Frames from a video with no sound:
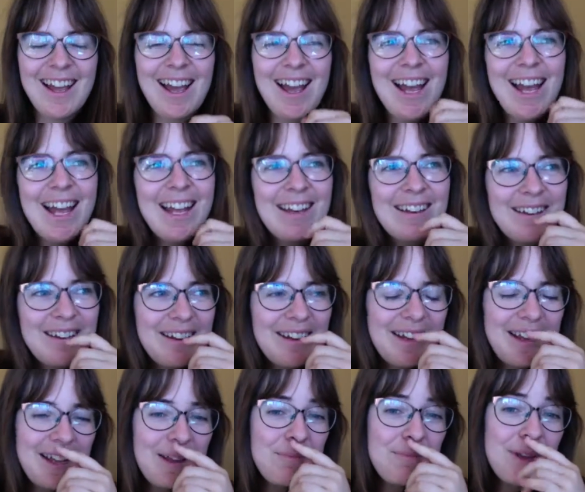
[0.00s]
And
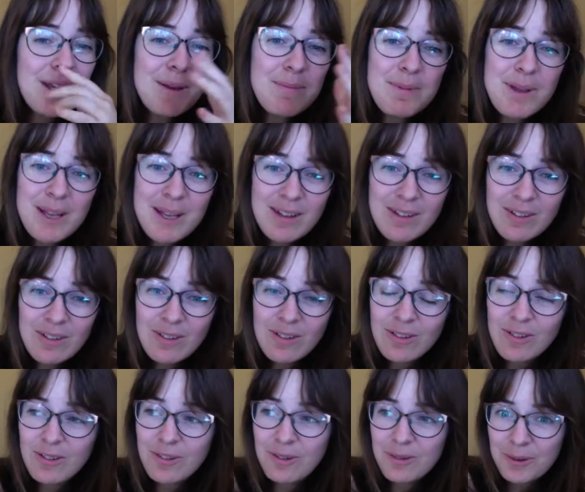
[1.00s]
maybe it's
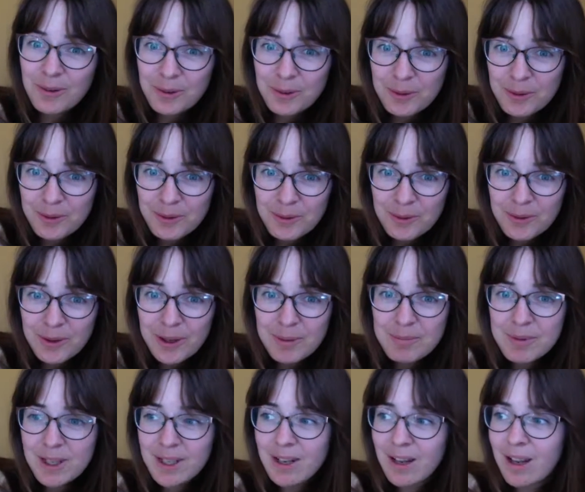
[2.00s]
true. I
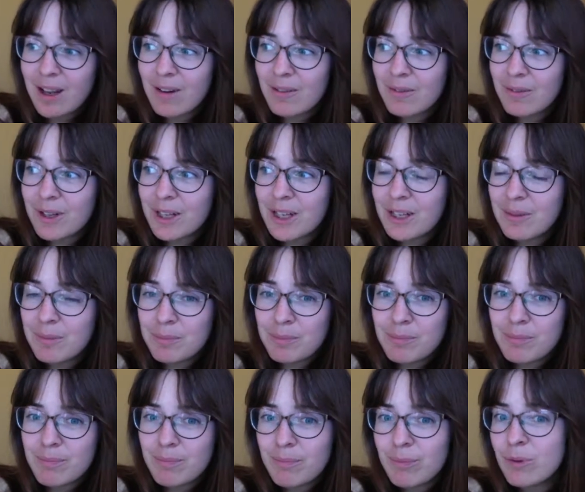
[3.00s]
mean, I really
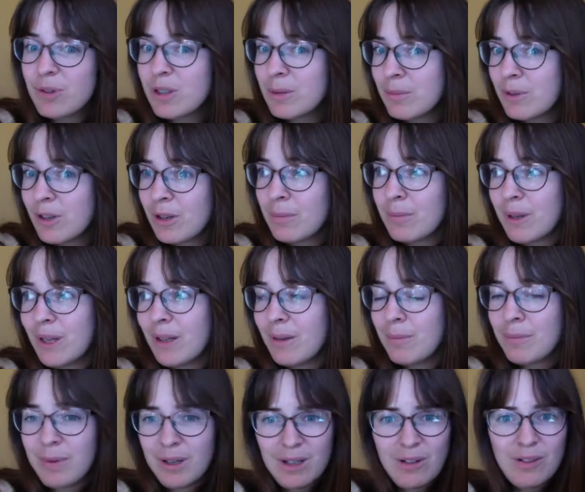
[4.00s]
put him on a
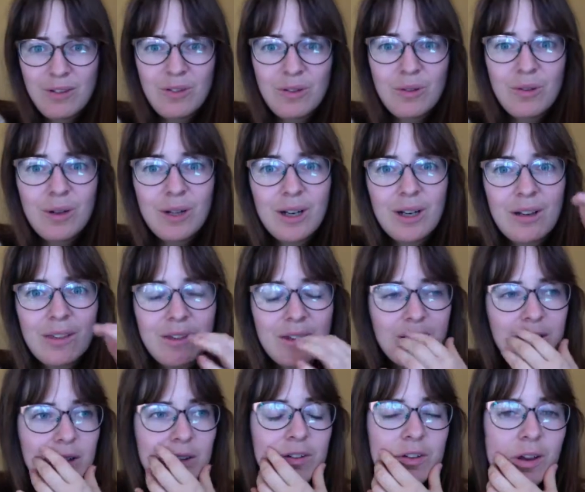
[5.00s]
pedestal, and I
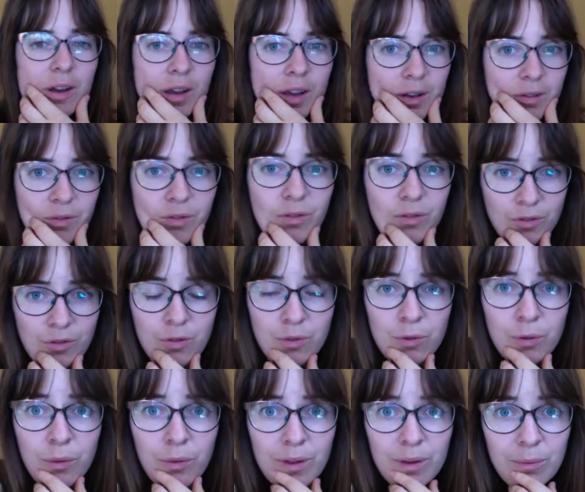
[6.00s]
think there's a lot of
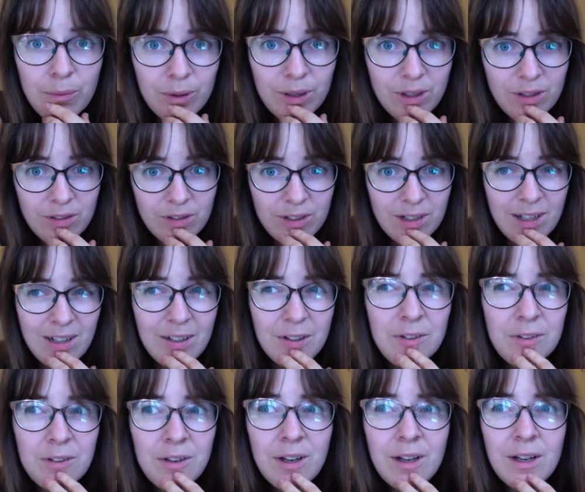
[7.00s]
truth in what he
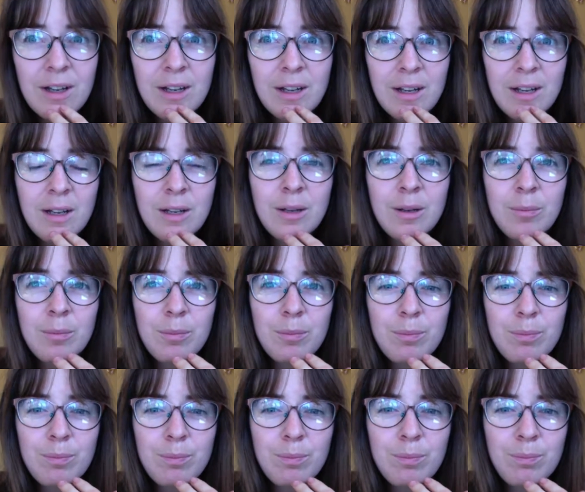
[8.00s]
says.
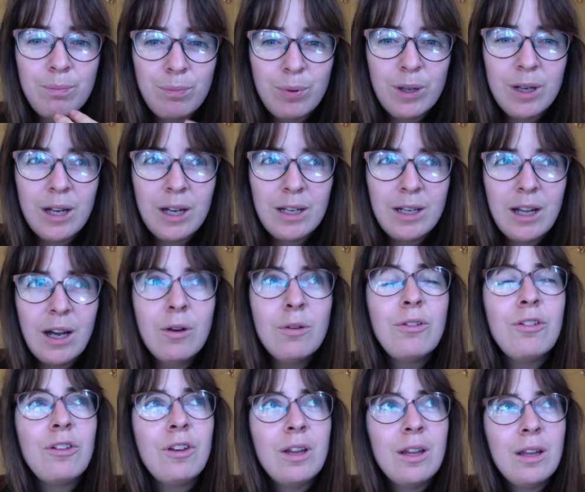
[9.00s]
But I now
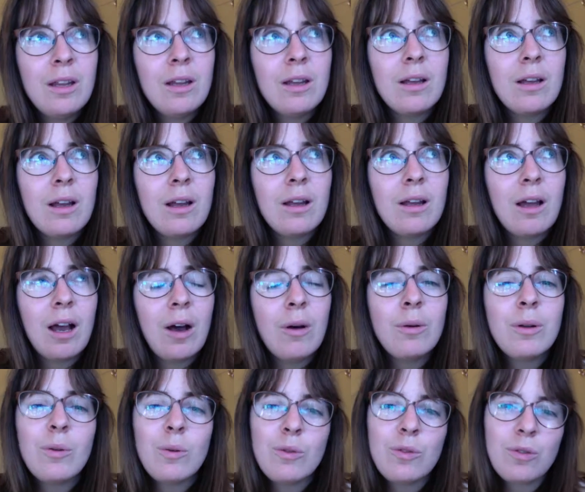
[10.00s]
see how
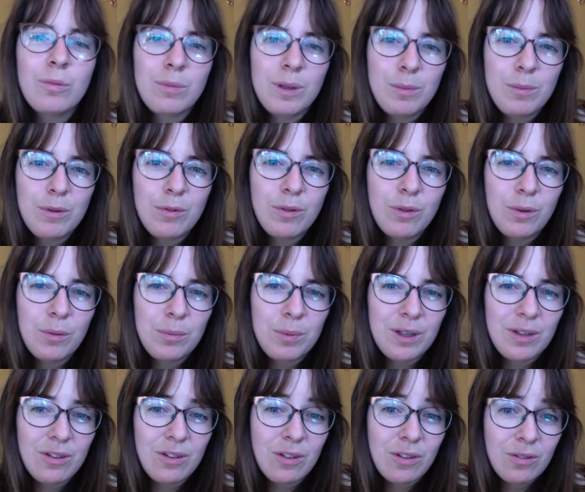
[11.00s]
it also made me feel a
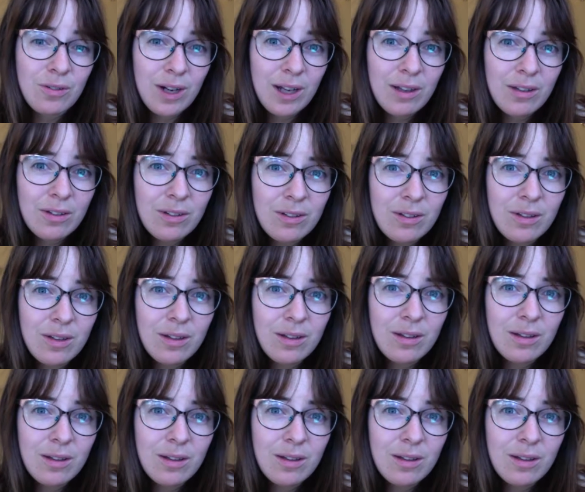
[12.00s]
bit stressed.